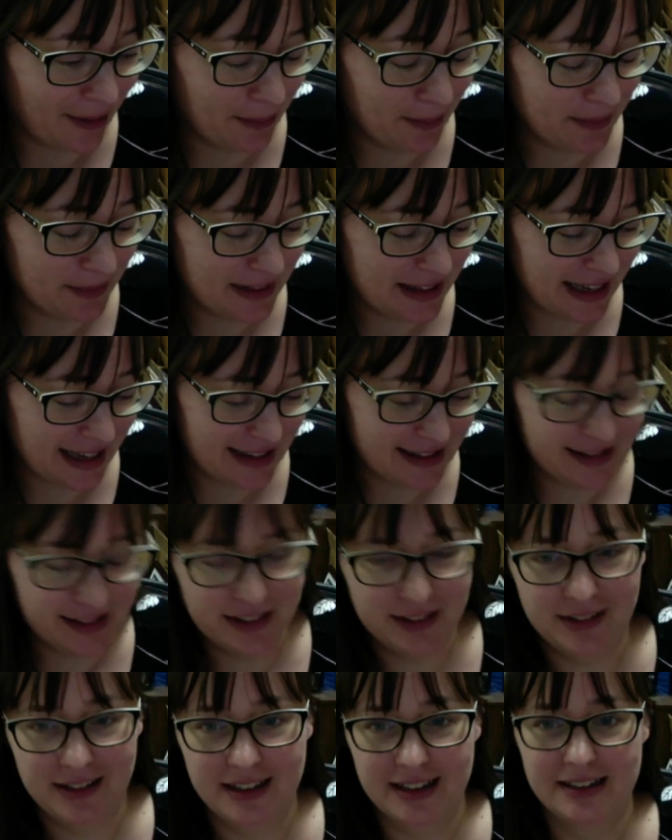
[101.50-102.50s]
Yes,
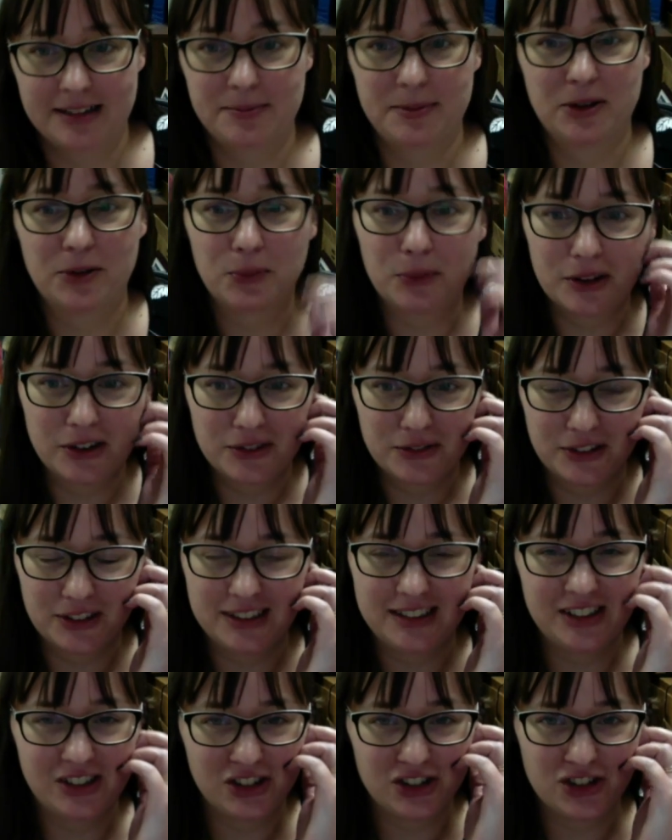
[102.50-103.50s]
Lily has been a wonderful
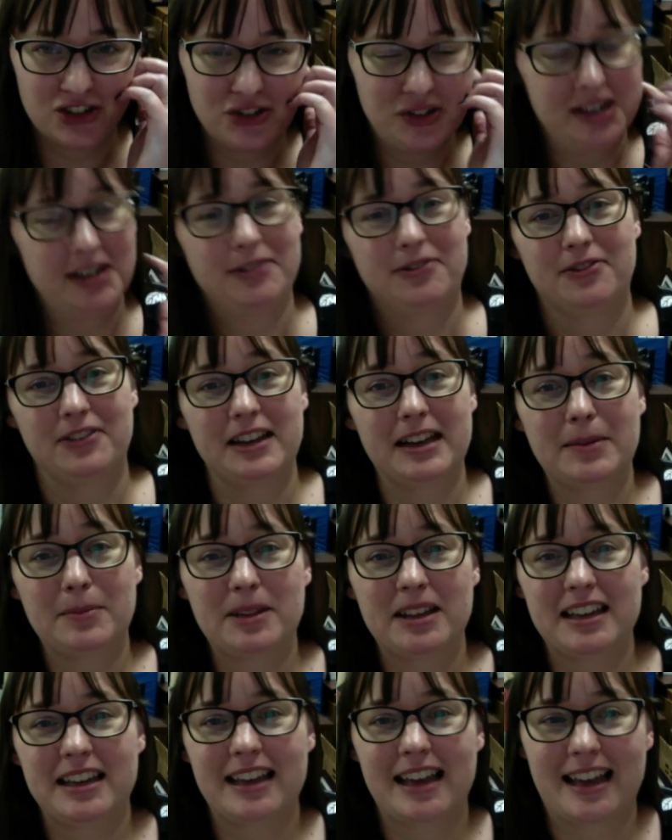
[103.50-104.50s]
addition to our
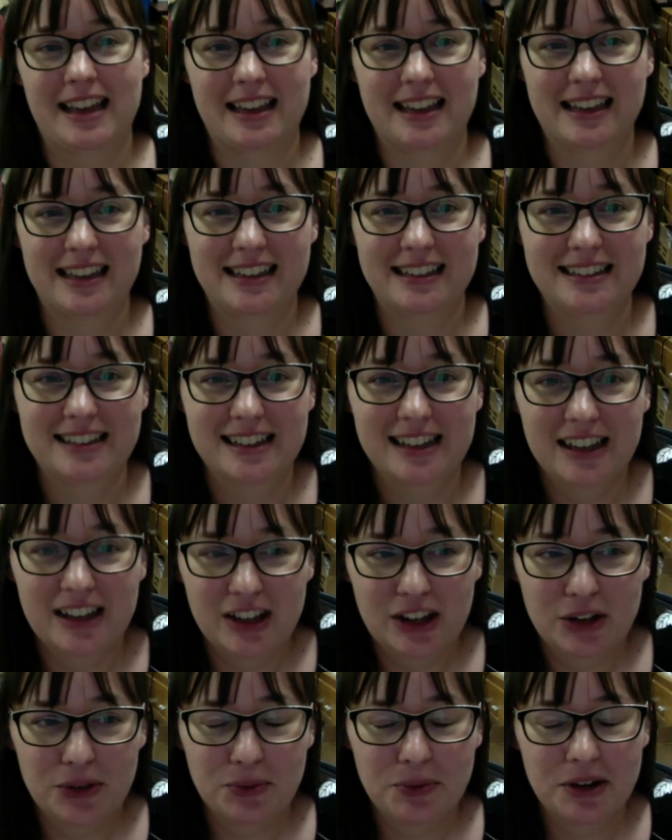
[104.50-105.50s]
family, and
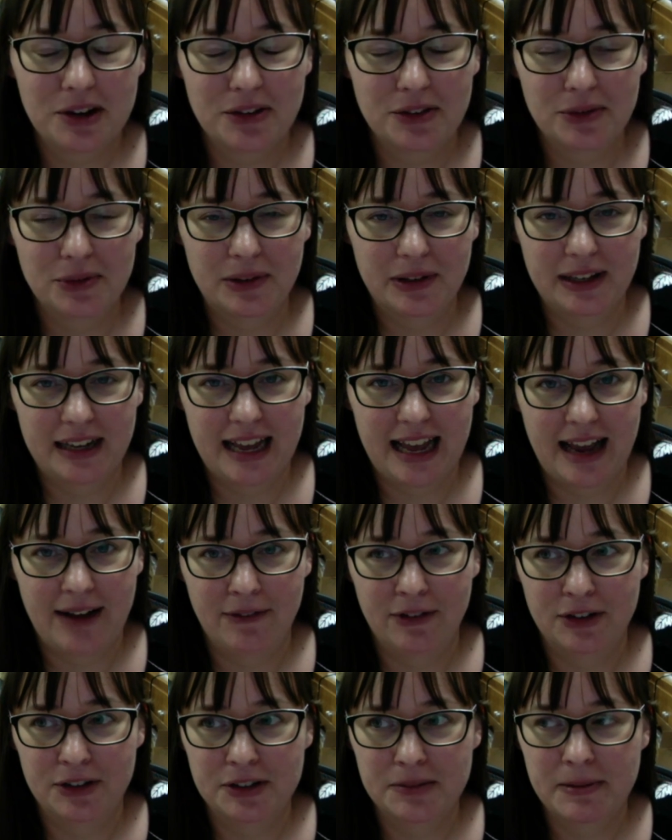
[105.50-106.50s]
we are thrilled to have
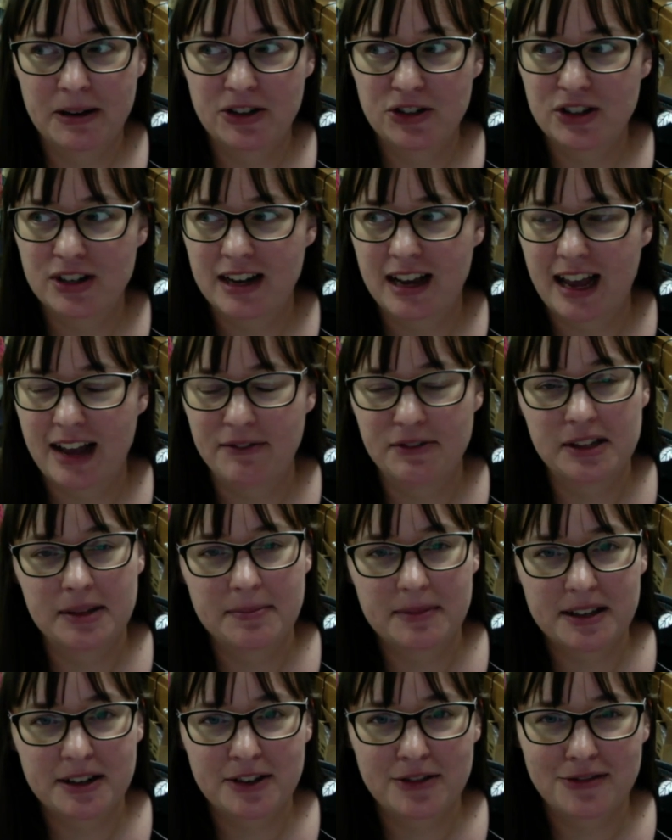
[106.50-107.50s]
her, especially to have
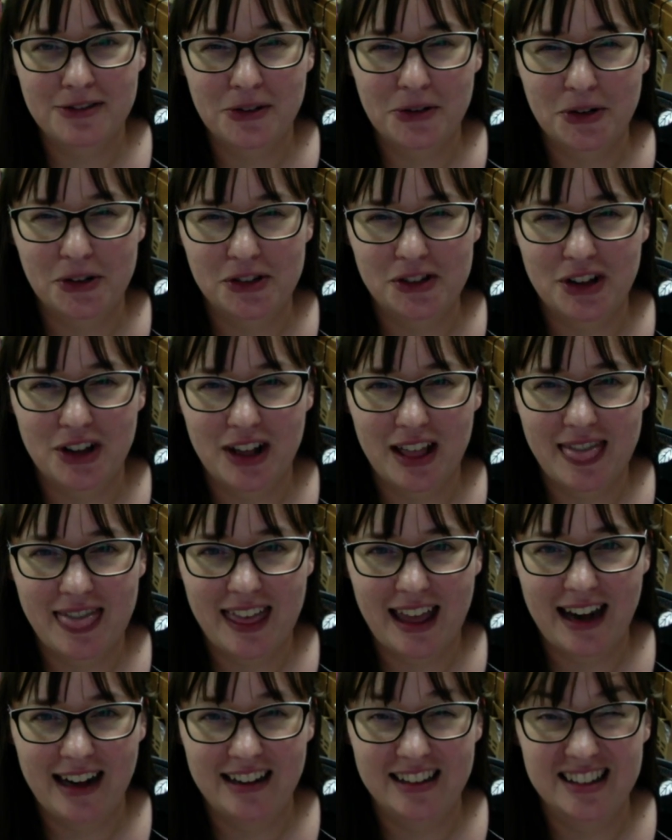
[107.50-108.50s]
something to focus on
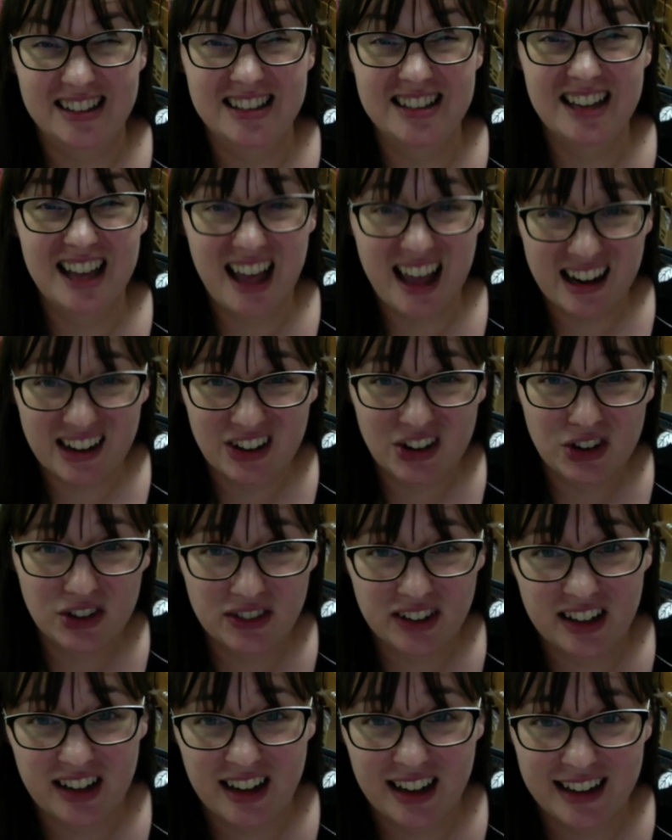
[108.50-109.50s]
that is not
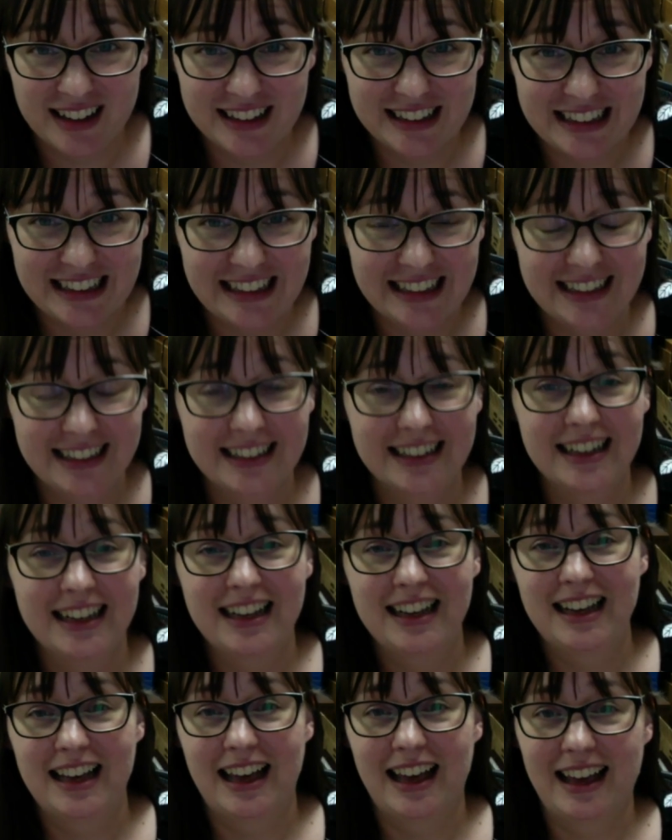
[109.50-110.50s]
COVID-19
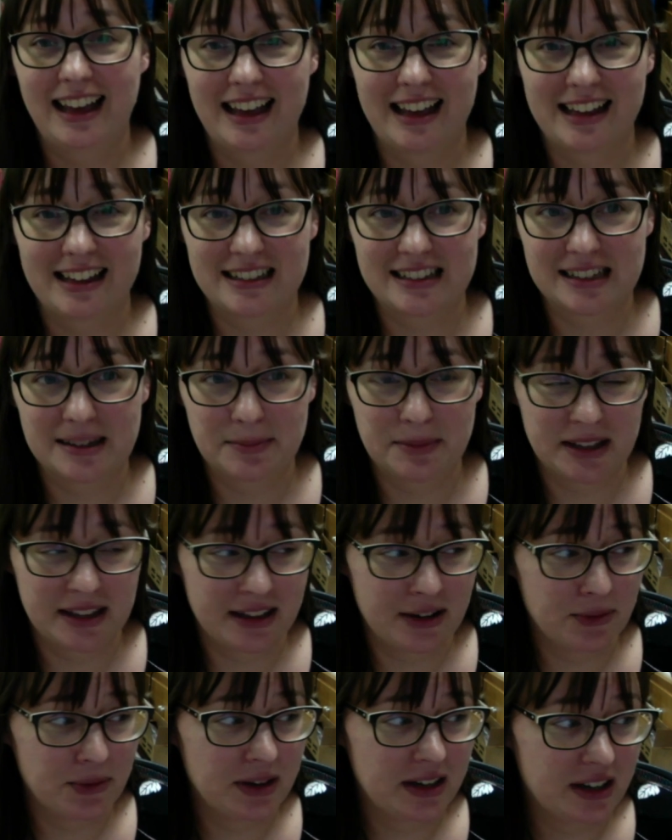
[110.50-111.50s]
and something
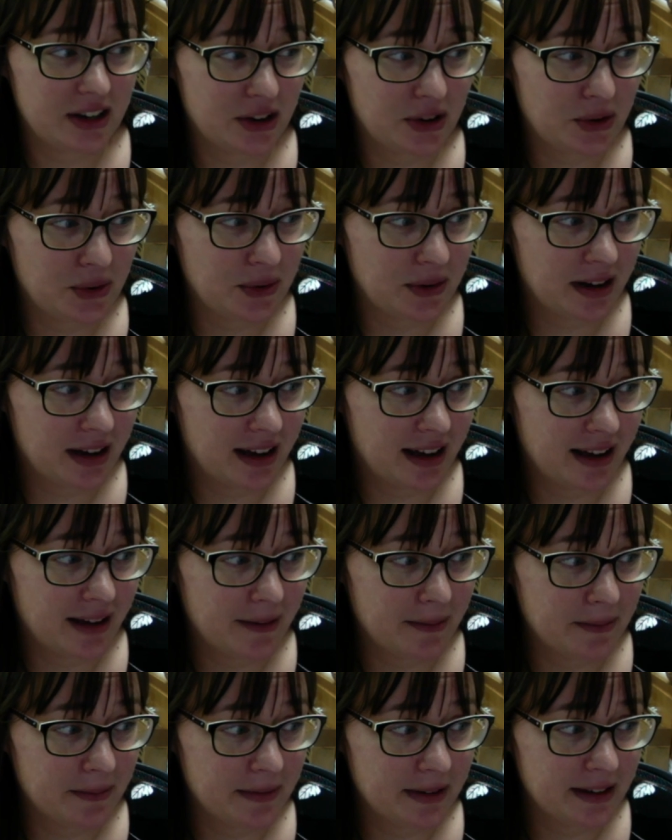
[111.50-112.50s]
that we know
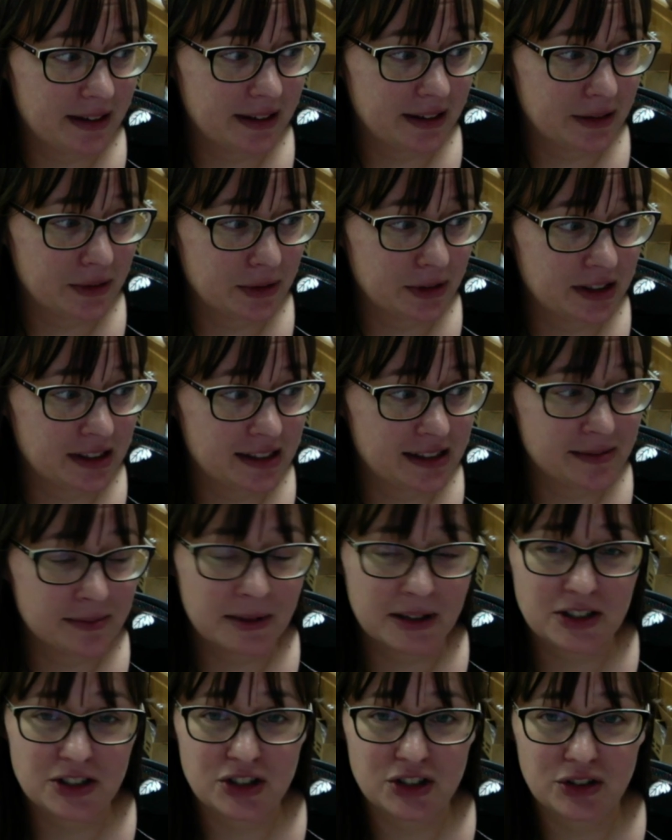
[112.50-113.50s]
is
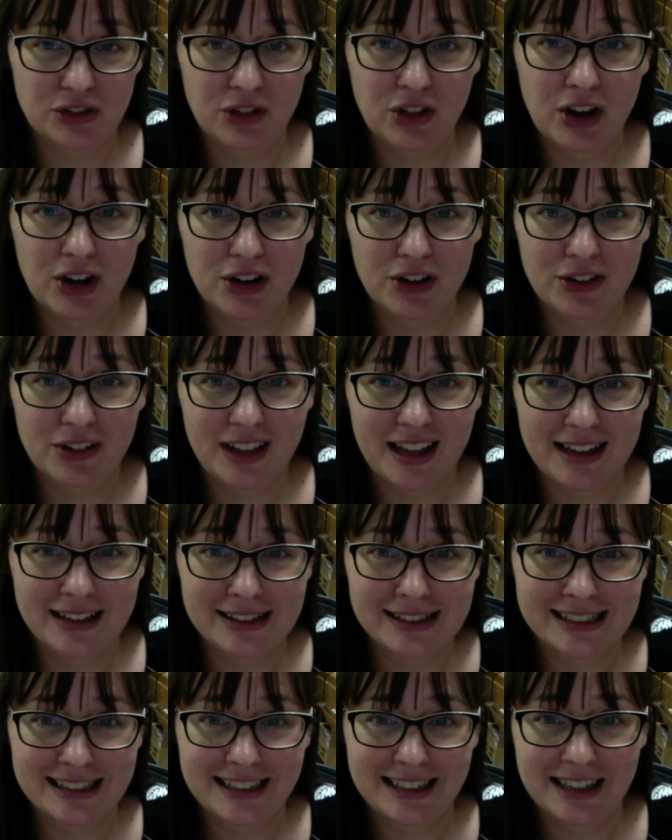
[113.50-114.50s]
much longer
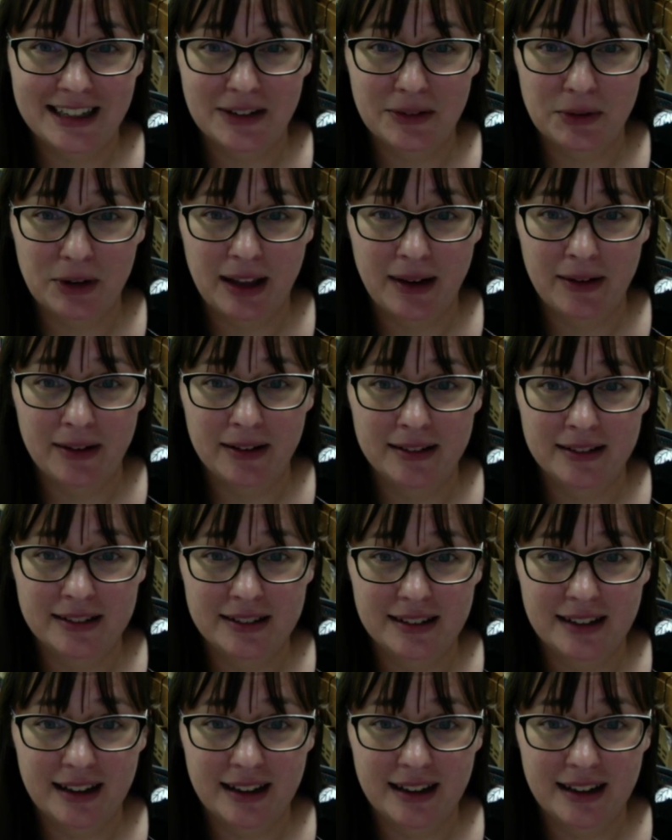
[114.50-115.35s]
lasting and